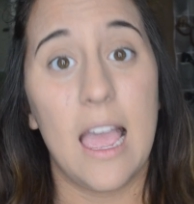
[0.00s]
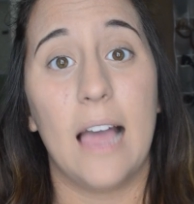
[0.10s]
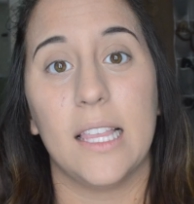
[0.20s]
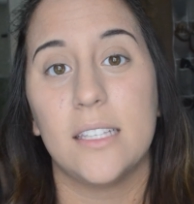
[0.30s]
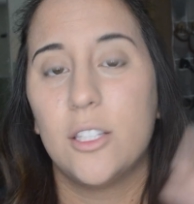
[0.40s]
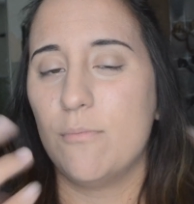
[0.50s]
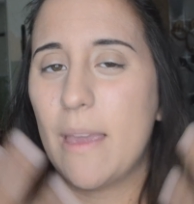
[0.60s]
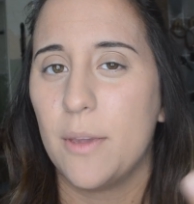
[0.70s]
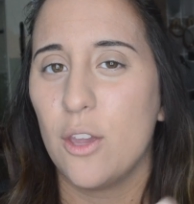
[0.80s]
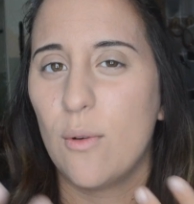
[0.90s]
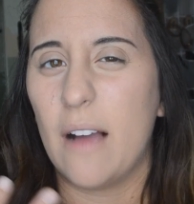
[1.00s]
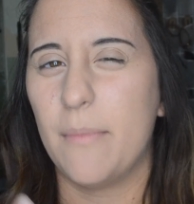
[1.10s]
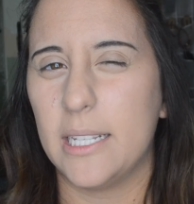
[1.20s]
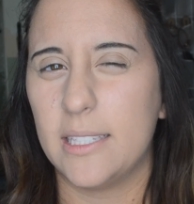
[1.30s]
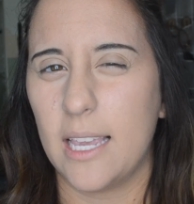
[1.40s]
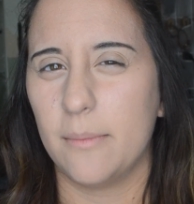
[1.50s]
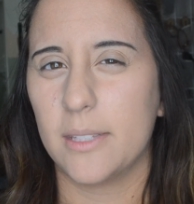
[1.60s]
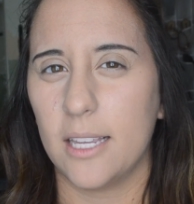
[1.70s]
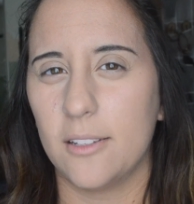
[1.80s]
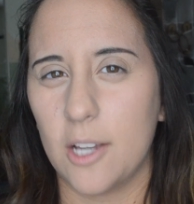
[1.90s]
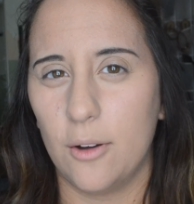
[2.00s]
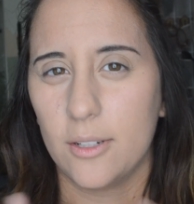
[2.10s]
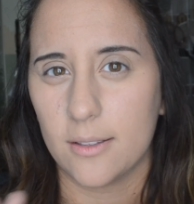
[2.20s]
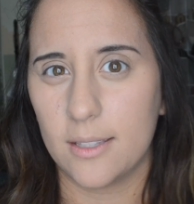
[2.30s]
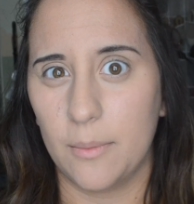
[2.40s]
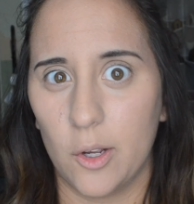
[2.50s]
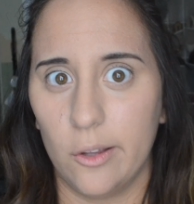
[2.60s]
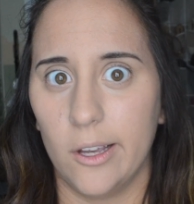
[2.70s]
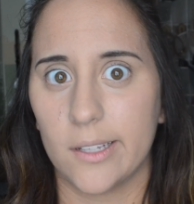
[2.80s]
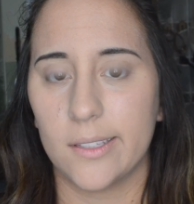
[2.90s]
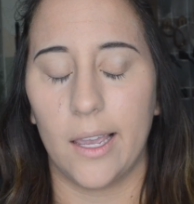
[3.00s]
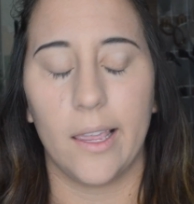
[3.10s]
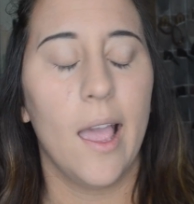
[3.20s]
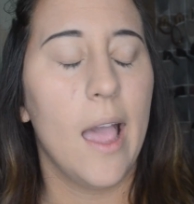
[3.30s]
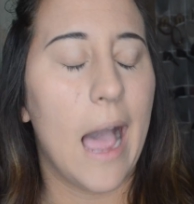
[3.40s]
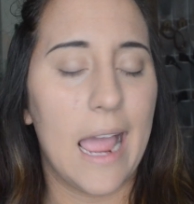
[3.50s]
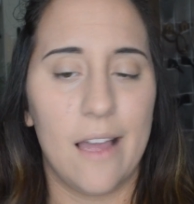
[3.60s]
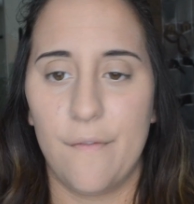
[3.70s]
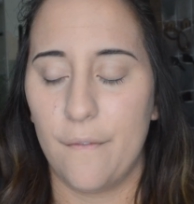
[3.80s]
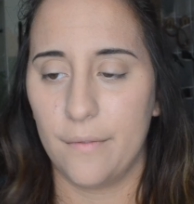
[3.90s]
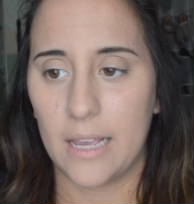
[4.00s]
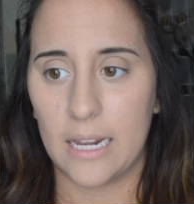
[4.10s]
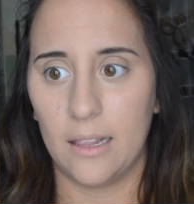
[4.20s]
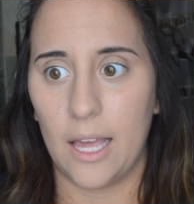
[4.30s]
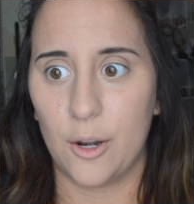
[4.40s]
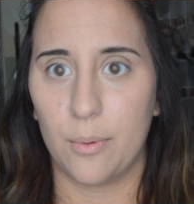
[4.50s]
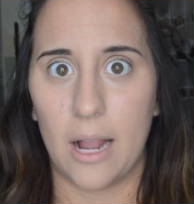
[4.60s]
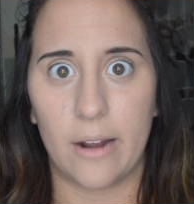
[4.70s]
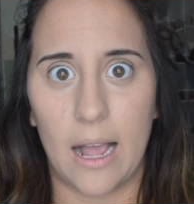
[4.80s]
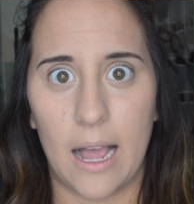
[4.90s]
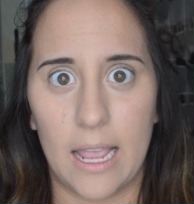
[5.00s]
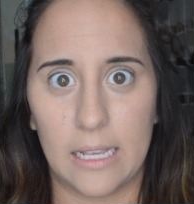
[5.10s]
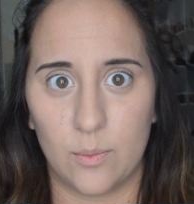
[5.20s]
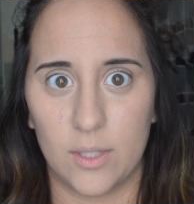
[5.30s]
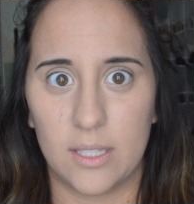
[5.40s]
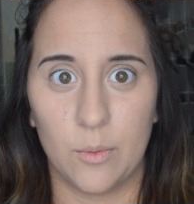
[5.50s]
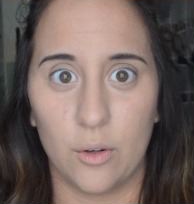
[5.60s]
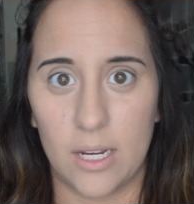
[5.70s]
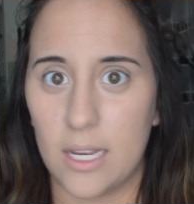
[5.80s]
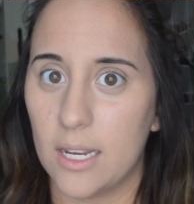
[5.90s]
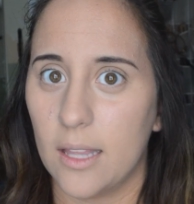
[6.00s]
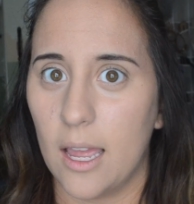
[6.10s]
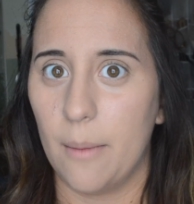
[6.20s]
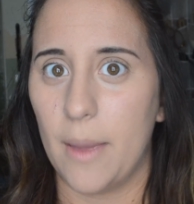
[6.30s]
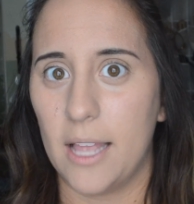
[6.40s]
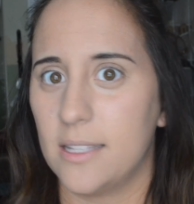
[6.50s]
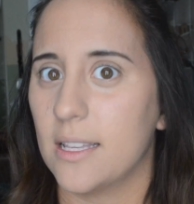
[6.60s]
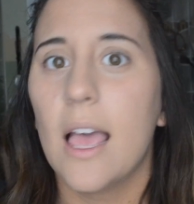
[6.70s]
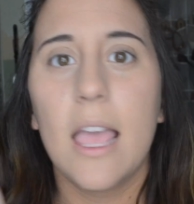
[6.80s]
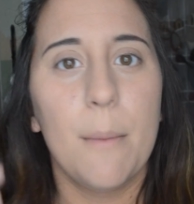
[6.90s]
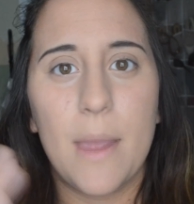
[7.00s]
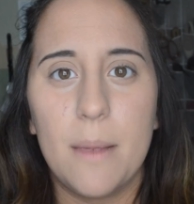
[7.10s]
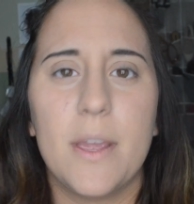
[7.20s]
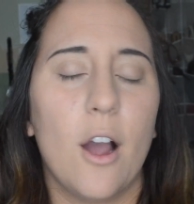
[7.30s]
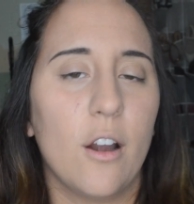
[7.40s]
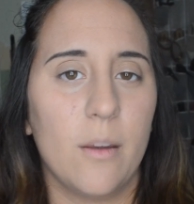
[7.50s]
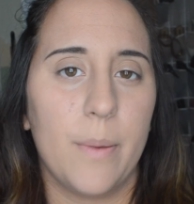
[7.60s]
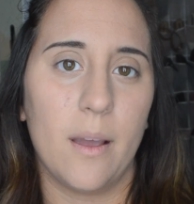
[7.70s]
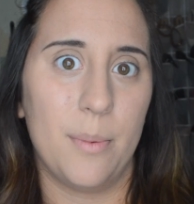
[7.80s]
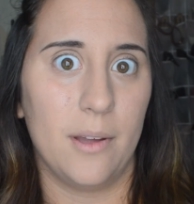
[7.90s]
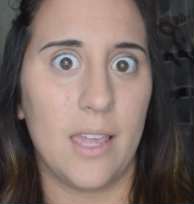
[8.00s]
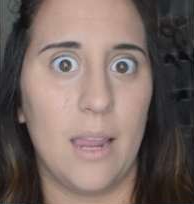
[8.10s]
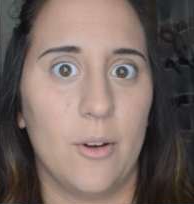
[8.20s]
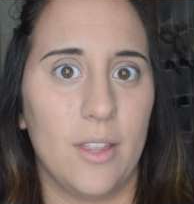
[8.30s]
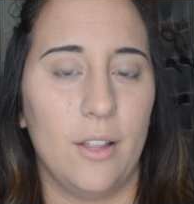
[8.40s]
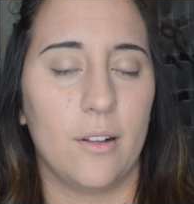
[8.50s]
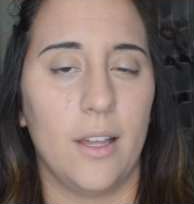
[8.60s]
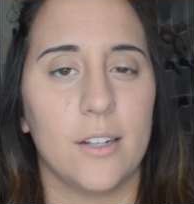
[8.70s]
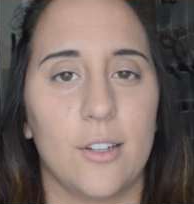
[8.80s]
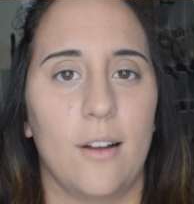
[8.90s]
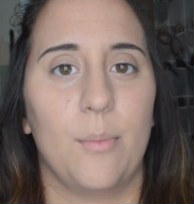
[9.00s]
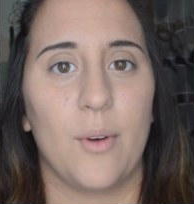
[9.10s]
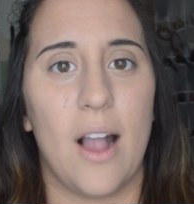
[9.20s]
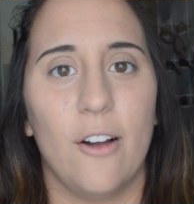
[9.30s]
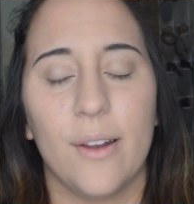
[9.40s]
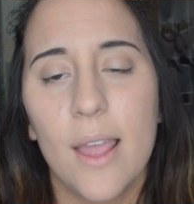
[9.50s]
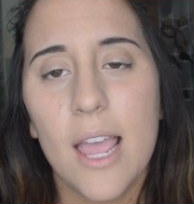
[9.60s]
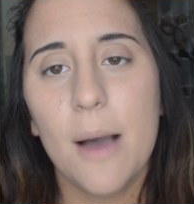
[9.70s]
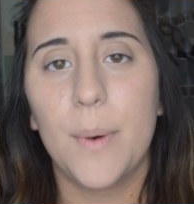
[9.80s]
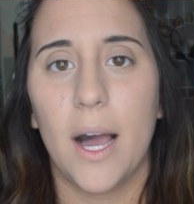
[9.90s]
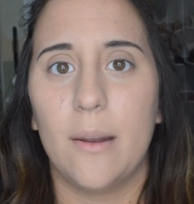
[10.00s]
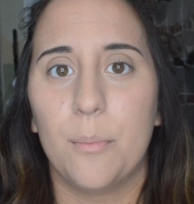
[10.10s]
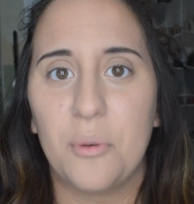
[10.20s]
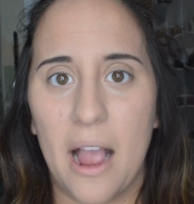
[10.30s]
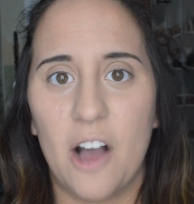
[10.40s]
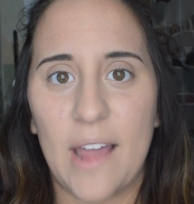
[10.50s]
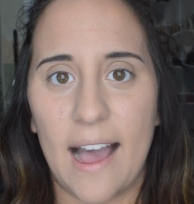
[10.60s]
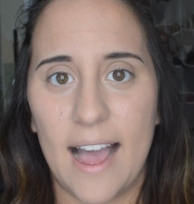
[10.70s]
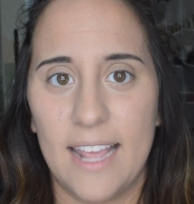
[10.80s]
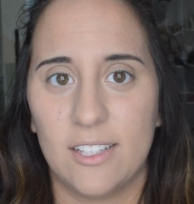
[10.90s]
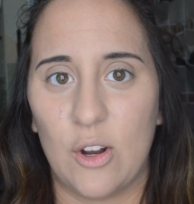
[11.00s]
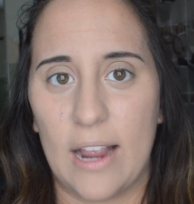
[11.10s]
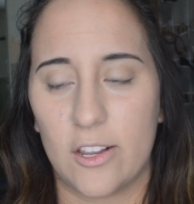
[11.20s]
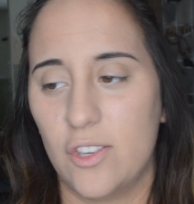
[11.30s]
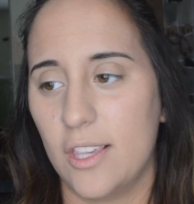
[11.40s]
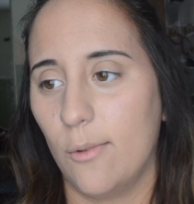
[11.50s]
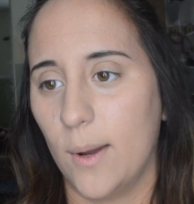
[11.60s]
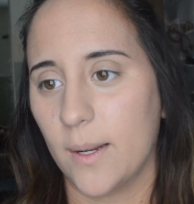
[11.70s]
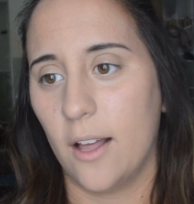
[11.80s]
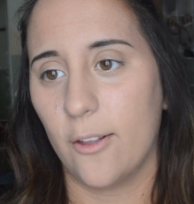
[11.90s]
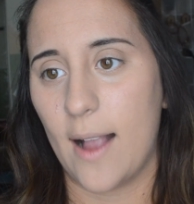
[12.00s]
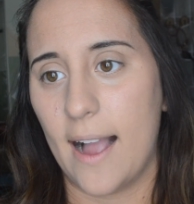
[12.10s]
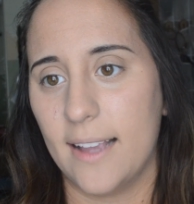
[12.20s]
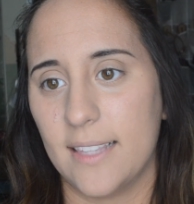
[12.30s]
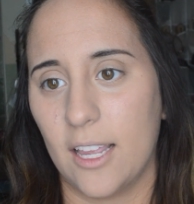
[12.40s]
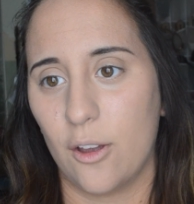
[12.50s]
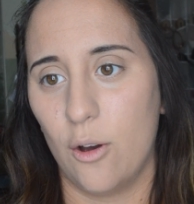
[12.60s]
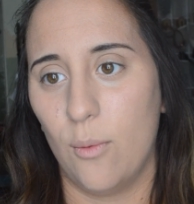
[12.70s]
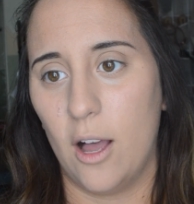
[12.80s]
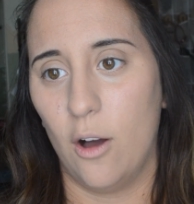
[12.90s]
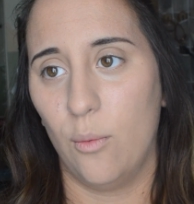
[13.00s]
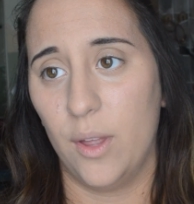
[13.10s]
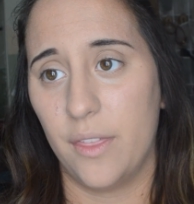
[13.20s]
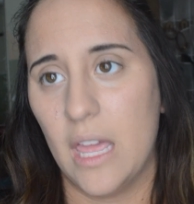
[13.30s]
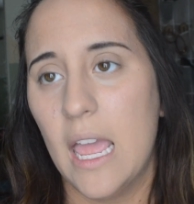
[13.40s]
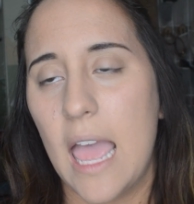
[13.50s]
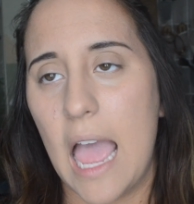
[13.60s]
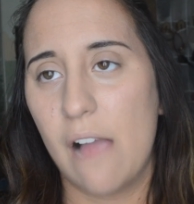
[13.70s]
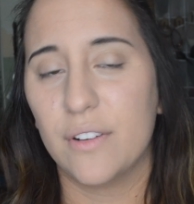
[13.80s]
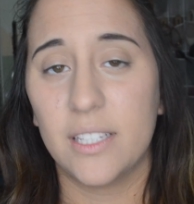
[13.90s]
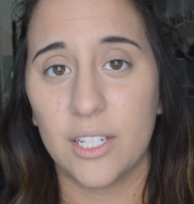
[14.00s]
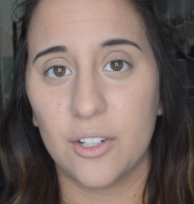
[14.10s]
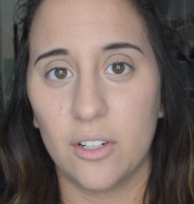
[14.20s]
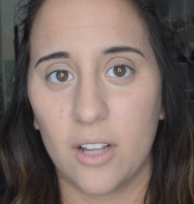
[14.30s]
Unless maybe you have my same skin tone and similar looks. Like I have kind of lighter brown eyes with some green in them. It may be harder to pick up on camera, they look like dark brown, but brown eyes are actually the one color eyes that go well with every single